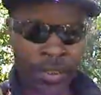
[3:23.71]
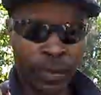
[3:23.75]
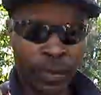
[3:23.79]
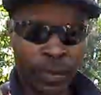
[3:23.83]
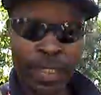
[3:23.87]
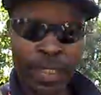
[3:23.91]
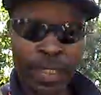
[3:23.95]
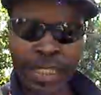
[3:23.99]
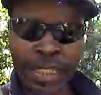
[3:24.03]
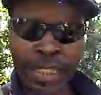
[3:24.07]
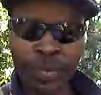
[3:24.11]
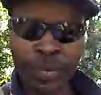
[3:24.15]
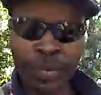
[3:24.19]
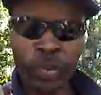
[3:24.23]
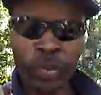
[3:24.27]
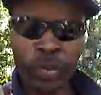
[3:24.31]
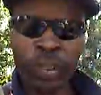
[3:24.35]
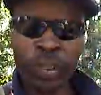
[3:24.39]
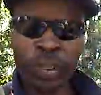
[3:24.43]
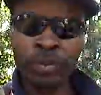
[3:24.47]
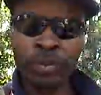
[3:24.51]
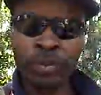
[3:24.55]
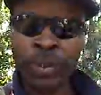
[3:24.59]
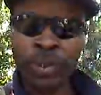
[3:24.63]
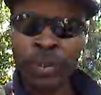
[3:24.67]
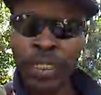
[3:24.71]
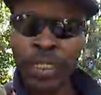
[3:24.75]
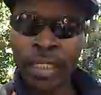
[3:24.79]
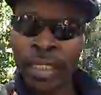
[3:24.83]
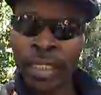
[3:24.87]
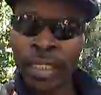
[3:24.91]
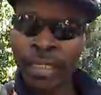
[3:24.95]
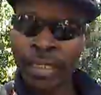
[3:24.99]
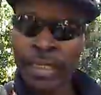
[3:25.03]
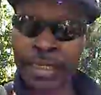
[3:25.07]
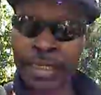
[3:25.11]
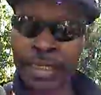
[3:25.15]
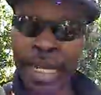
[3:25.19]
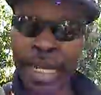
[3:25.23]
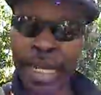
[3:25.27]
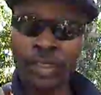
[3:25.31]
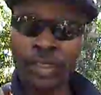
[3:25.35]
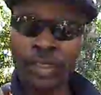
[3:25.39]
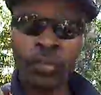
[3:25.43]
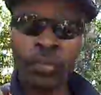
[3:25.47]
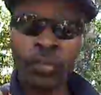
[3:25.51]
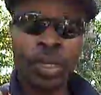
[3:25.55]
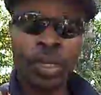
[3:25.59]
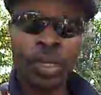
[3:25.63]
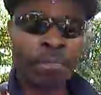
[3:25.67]
So the next poem is
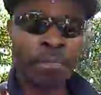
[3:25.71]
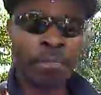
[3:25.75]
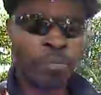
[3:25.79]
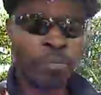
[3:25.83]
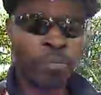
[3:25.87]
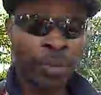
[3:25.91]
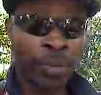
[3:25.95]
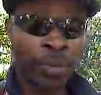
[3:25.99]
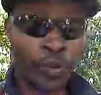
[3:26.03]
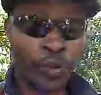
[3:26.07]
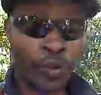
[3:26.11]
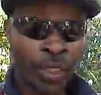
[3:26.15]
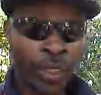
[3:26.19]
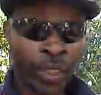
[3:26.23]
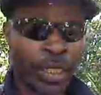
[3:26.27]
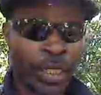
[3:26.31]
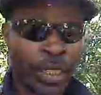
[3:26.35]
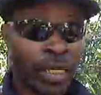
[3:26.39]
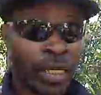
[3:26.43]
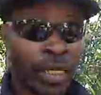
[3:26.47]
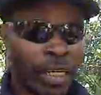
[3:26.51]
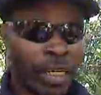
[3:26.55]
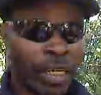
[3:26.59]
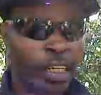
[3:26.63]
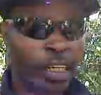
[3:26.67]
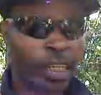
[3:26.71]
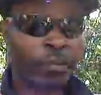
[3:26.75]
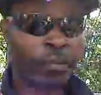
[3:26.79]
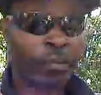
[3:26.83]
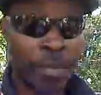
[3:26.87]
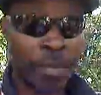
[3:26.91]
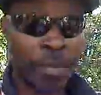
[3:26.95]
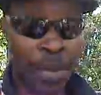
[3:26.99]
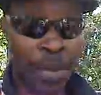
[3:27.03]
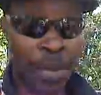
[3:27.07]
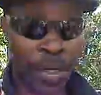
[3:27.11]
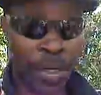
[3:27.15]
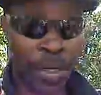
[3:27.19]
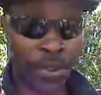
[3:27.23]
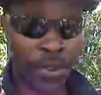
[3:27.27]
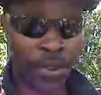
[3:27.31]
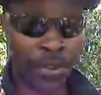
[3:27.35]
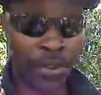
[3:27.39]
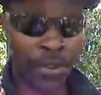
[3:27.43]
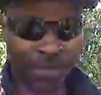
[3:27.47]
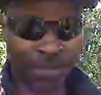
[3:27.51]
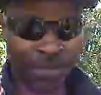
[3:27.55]
entitled Memory of My Mother.